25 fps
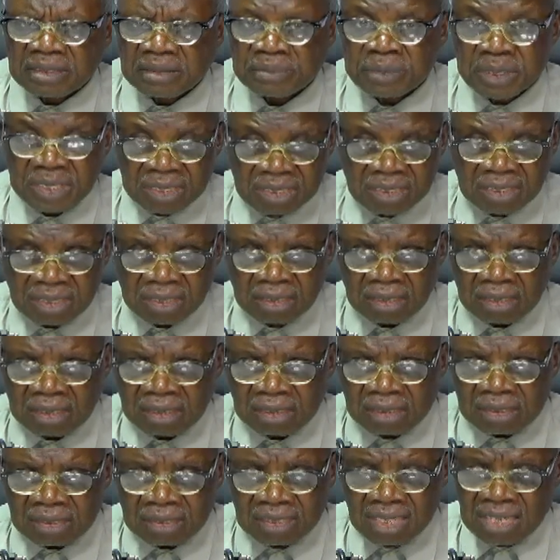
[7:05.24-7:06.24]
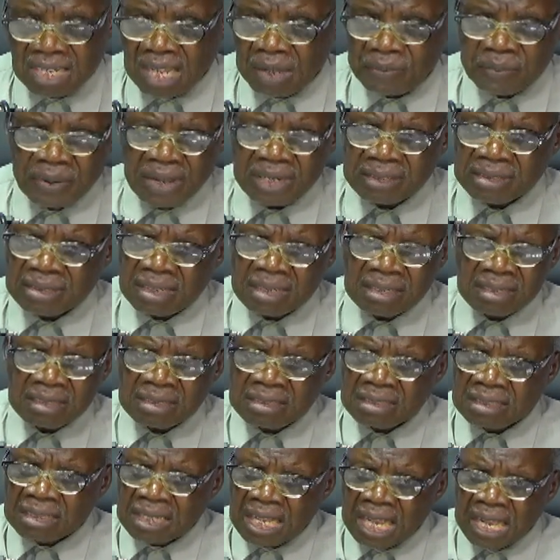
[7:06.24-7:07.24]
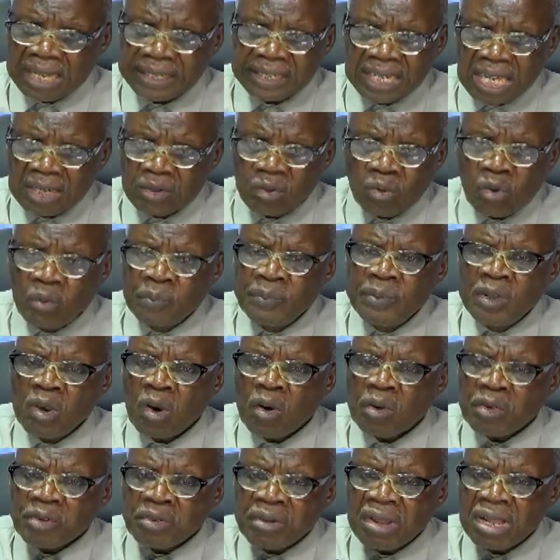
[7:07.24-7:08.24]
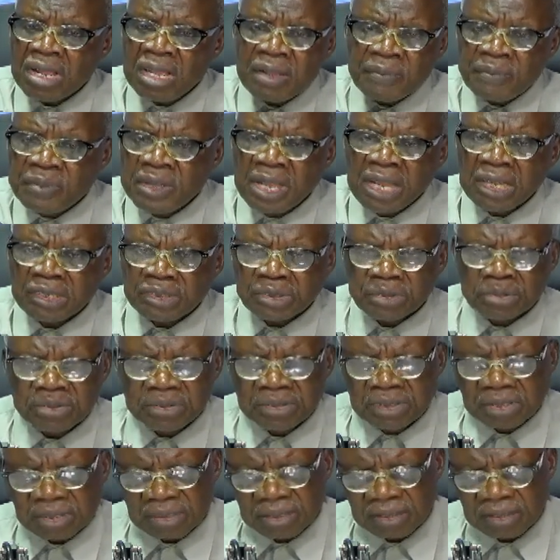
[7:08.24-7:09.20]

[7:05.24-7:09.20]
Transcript: me see Senior Branty and Itika, Dano will be or share ye be a soon.